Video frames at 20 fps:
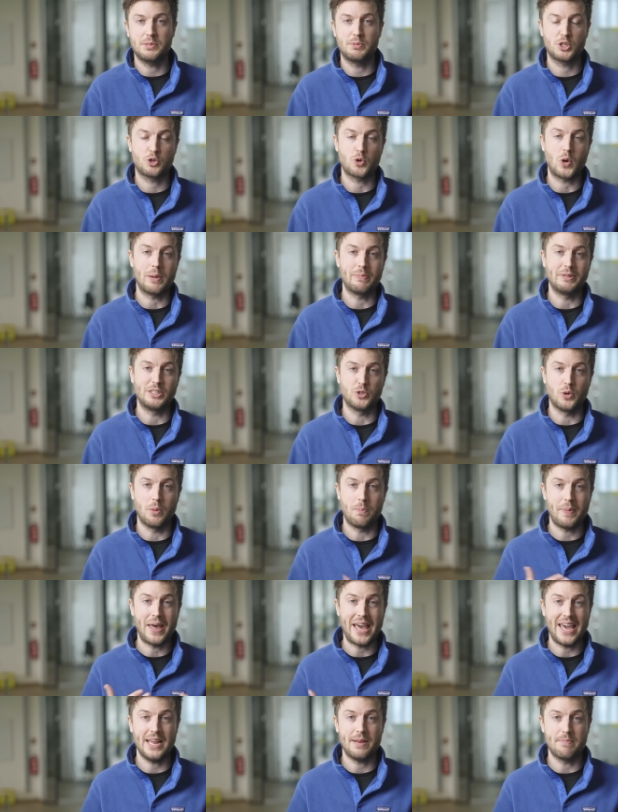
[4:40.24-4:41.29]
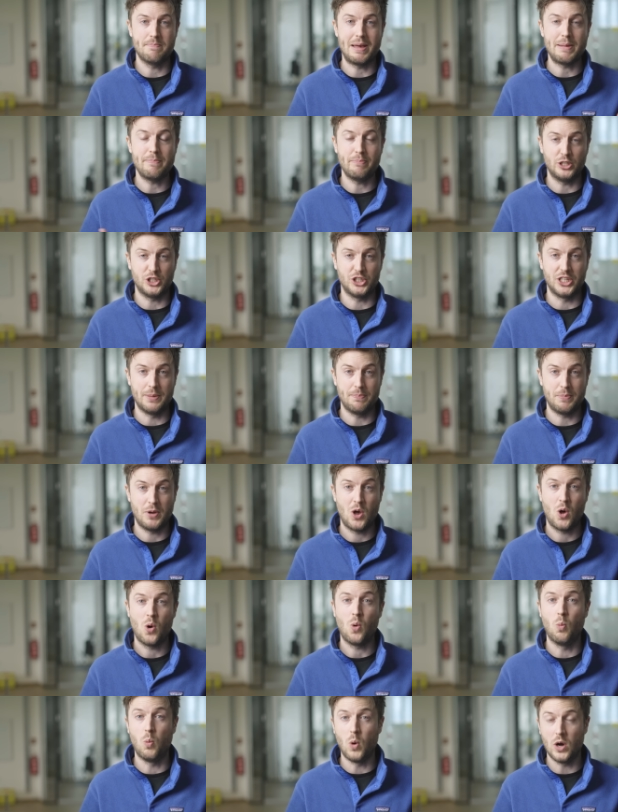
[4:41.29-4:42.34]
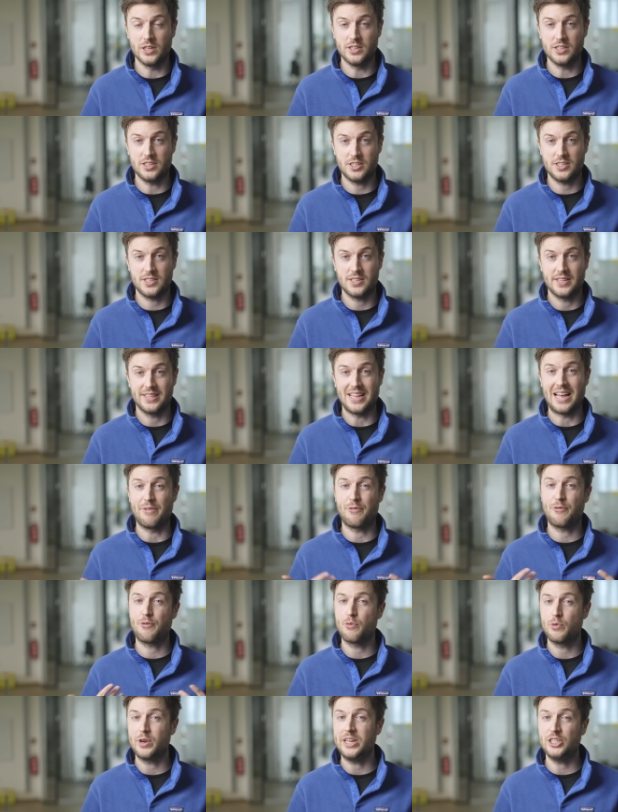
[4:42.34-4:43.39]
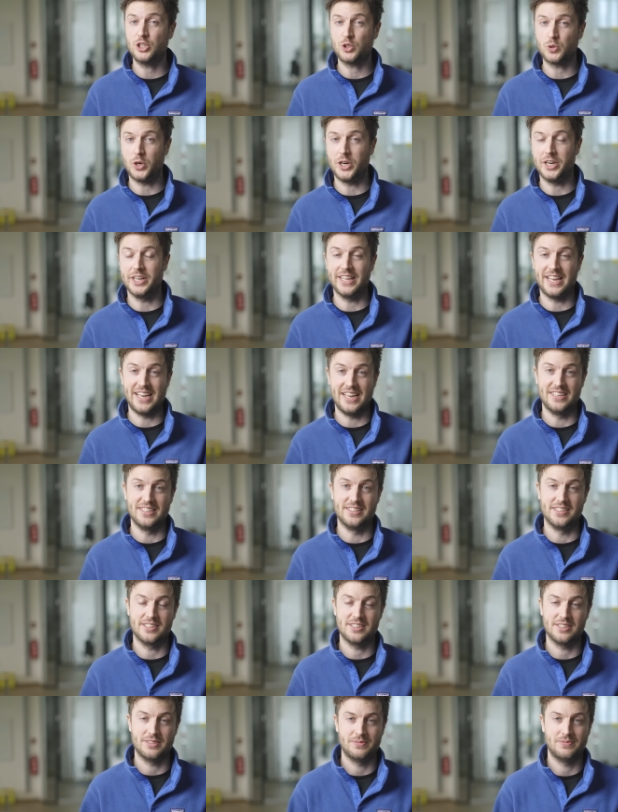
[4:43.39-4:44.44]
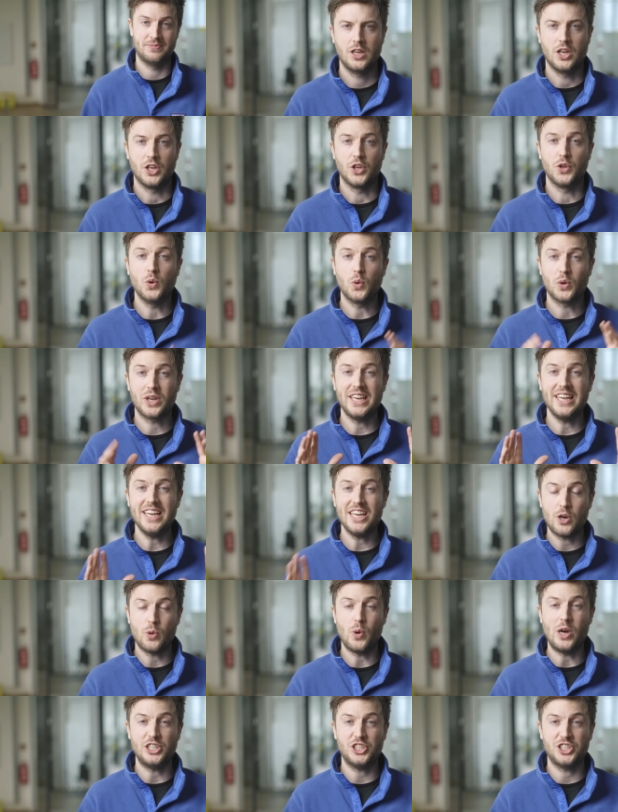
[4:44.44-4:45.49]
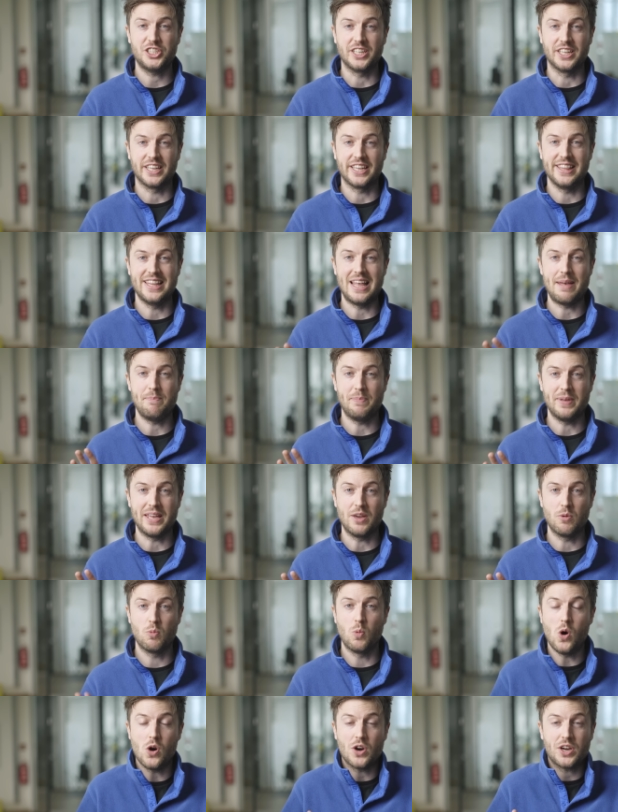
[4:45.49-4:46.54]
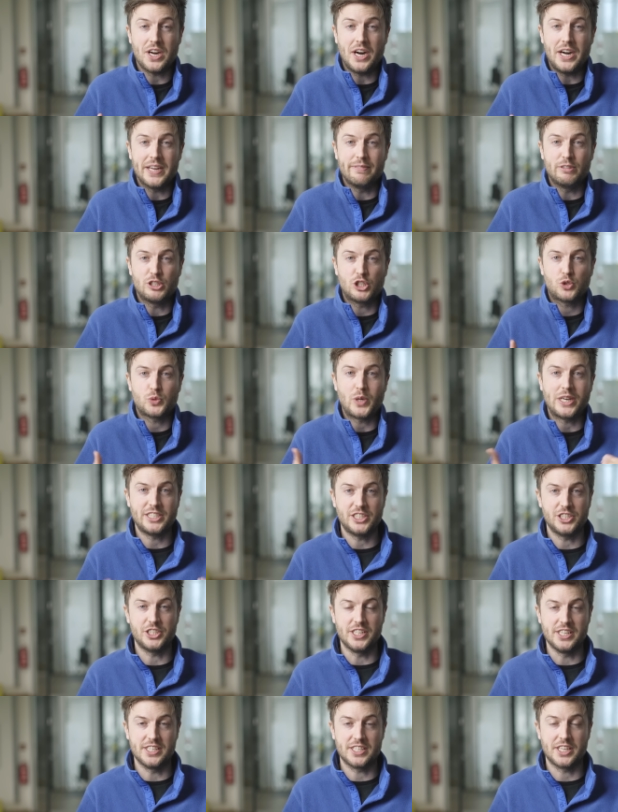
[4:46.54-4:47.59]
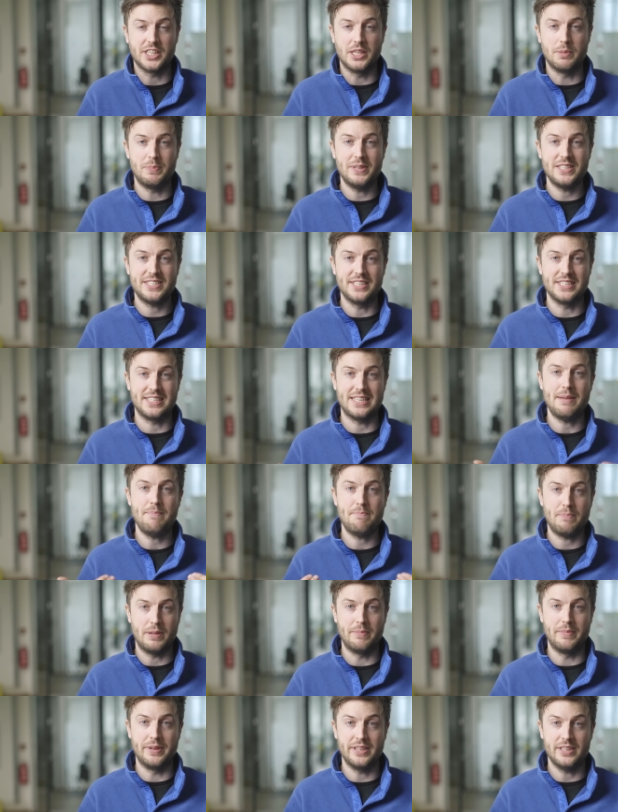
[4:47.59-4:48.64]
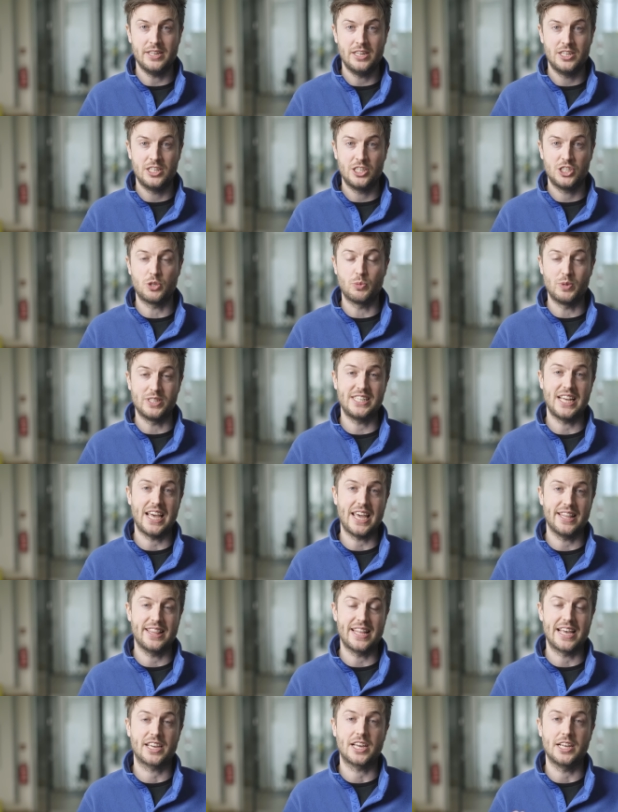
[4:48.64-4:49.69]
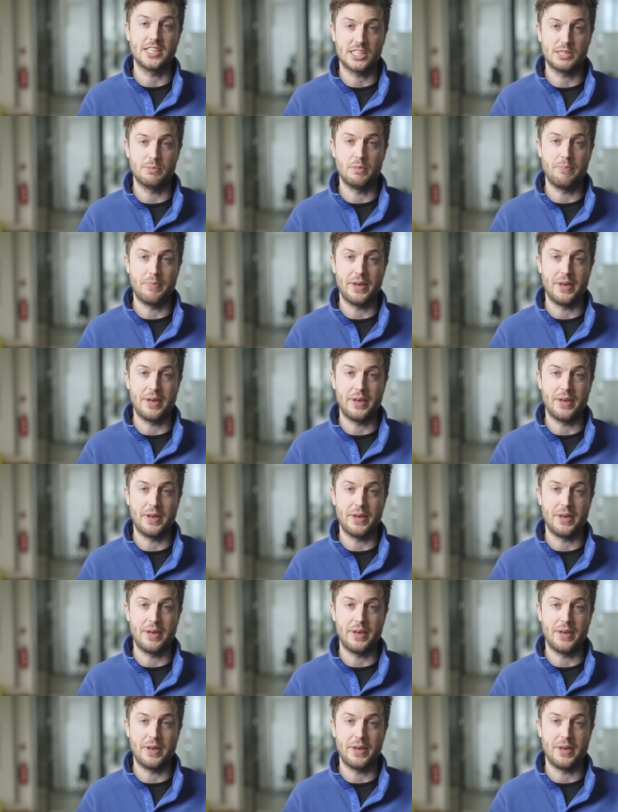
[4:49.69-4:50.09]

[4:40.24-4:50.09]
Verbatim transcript: subscribing to a paid membership once that free trial ends. Your key question can then be, what kind of strategies can the business implement to retain their customer